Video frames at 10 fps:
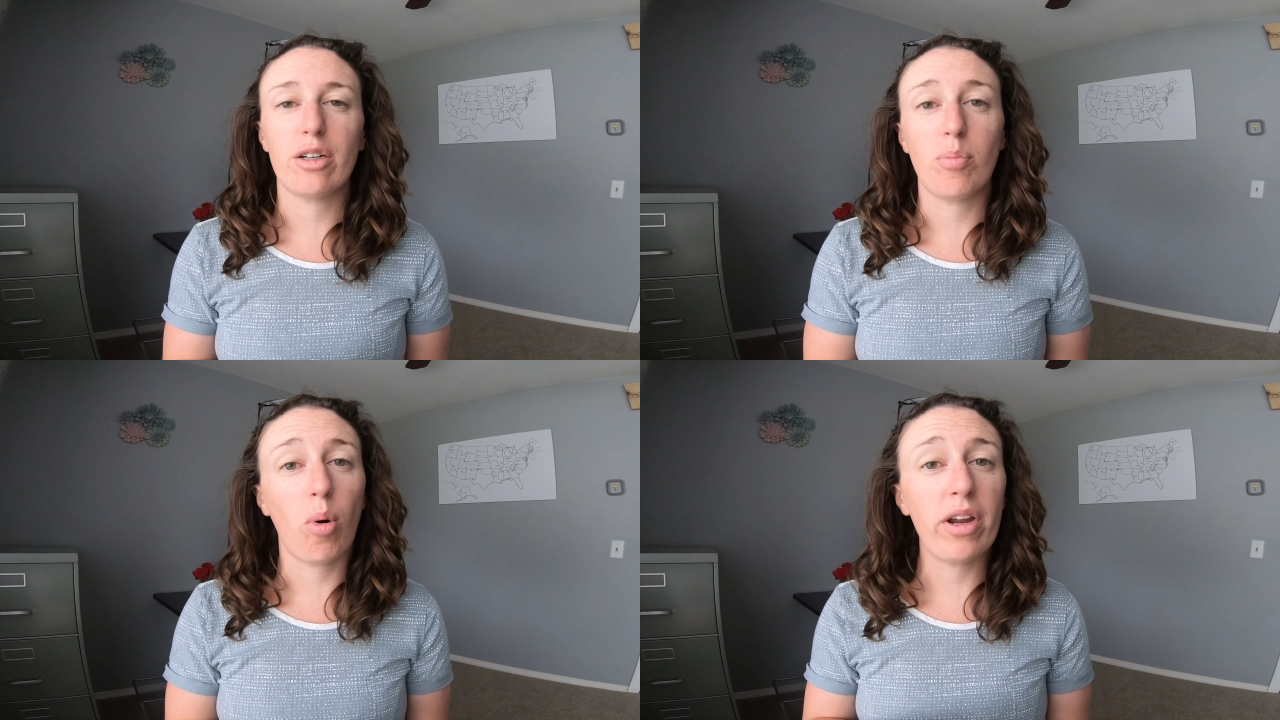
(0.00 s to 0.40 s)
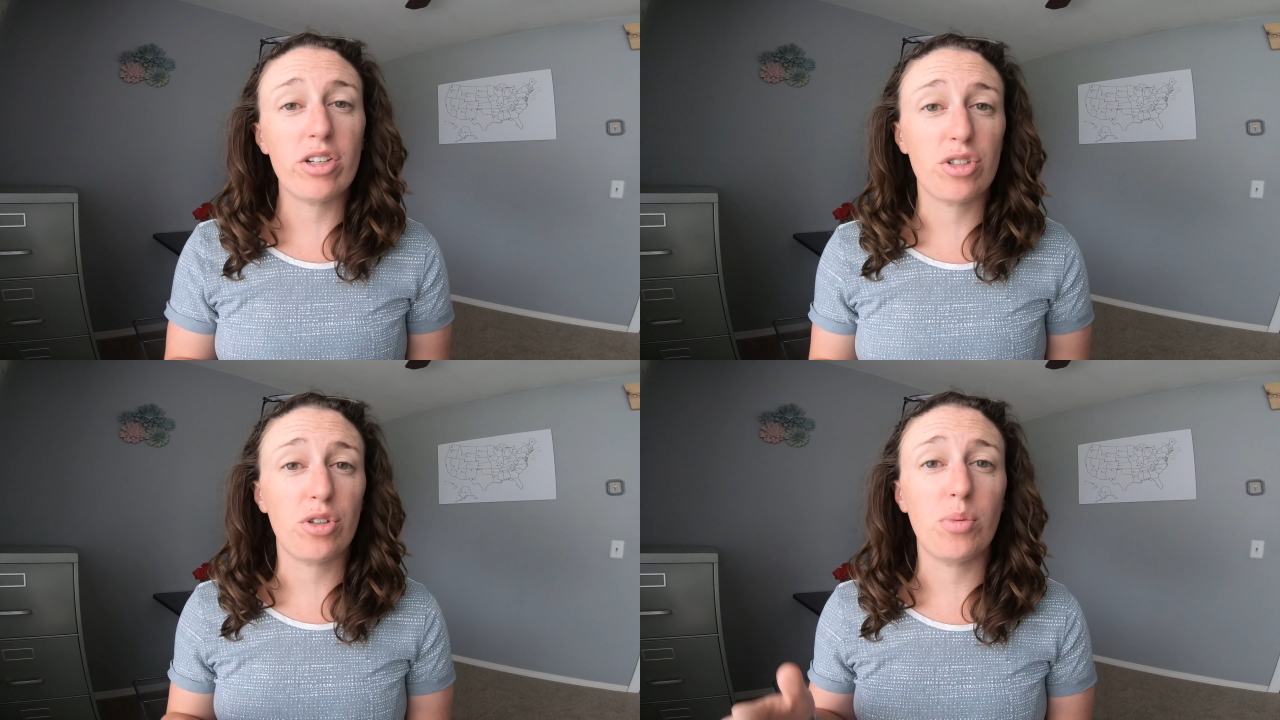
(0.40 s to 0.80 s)

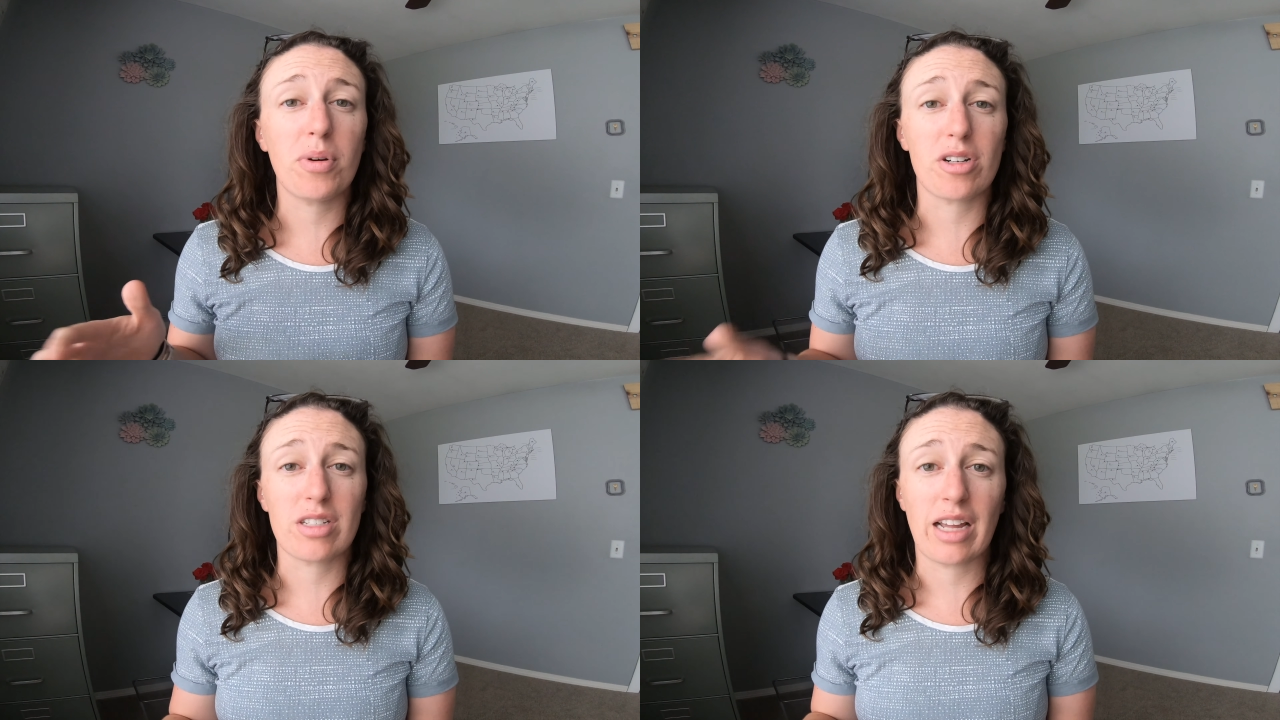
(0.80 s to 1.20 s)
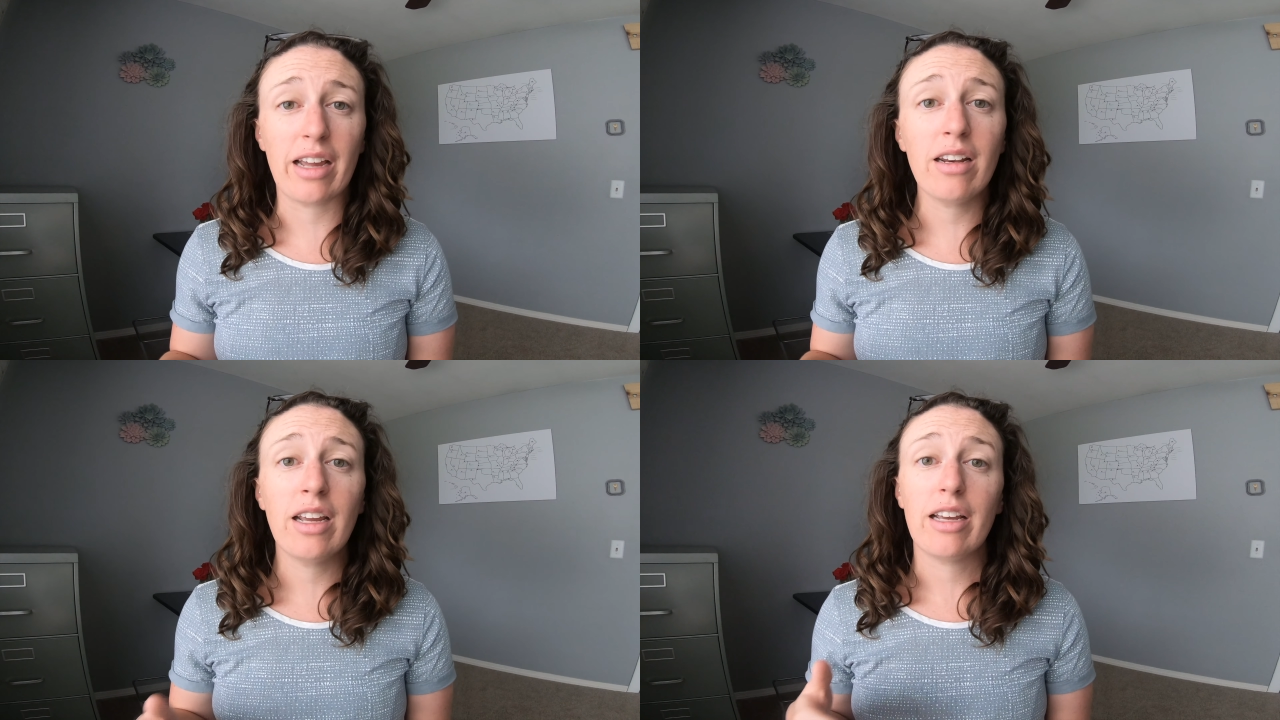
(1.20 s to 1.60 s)

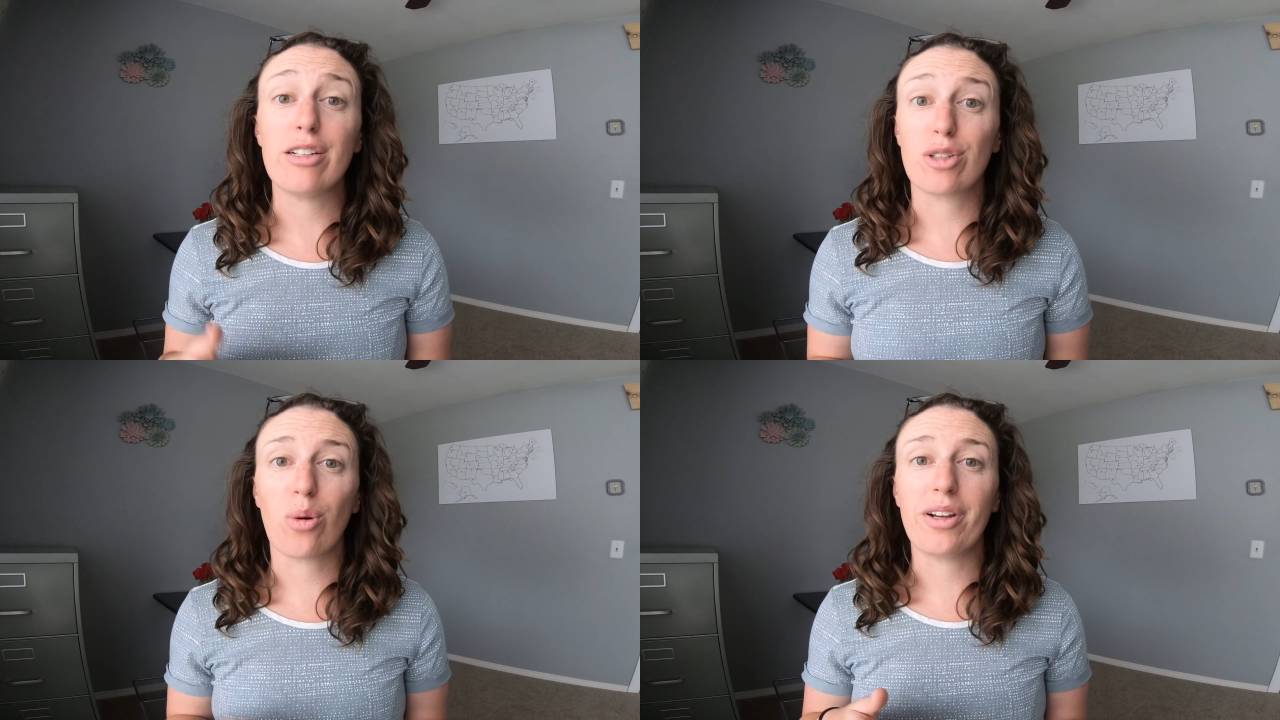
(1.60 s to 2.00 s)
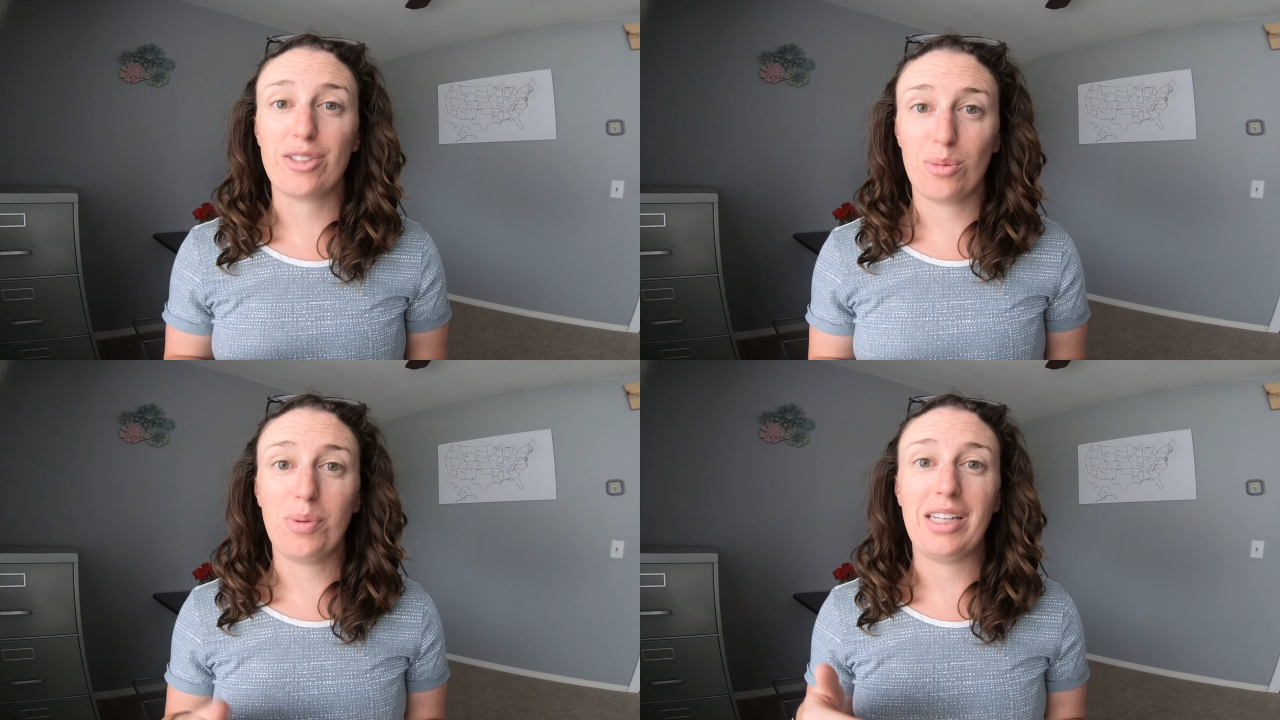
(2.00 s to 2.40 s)
0.2% is going
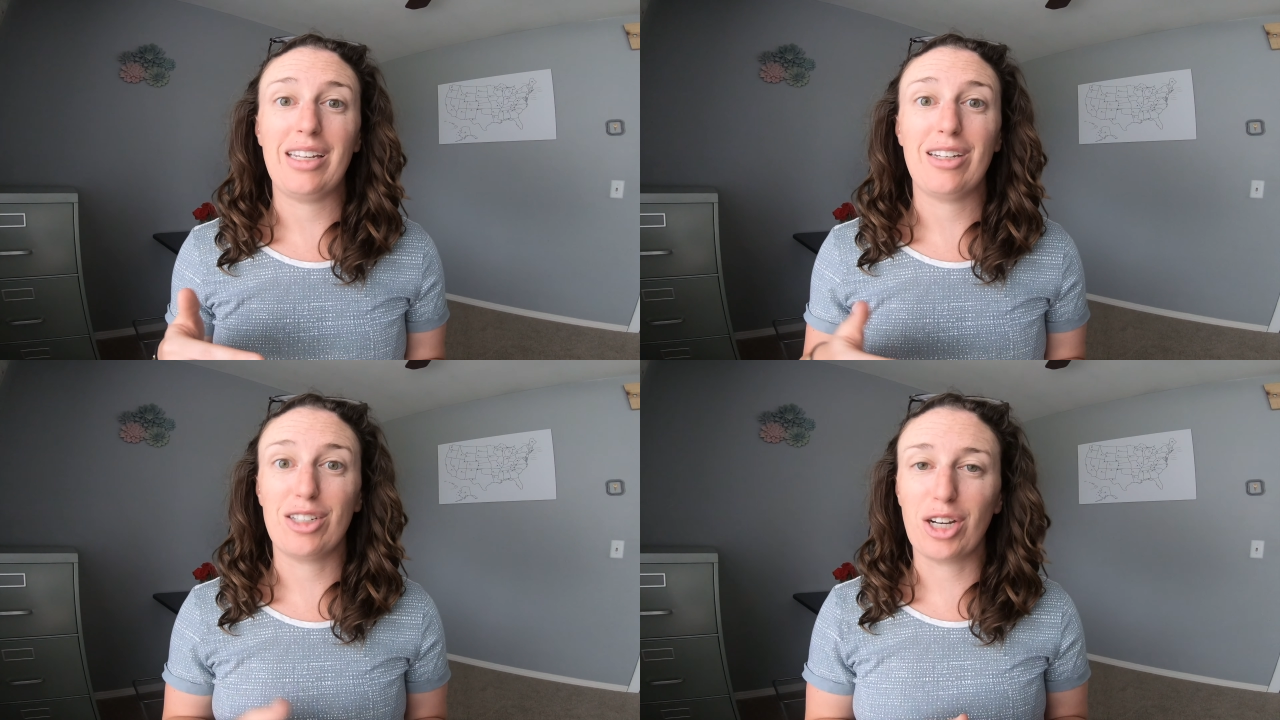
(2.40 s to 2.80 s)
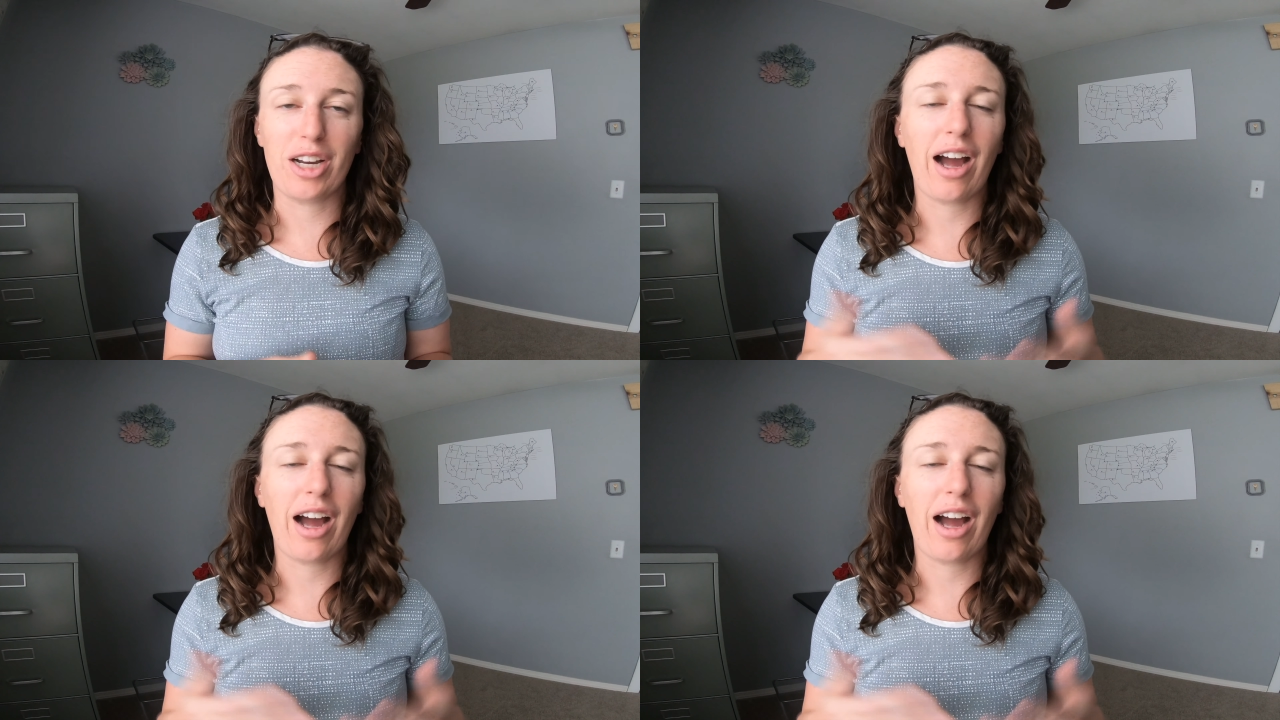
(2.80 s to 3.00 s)
to be good.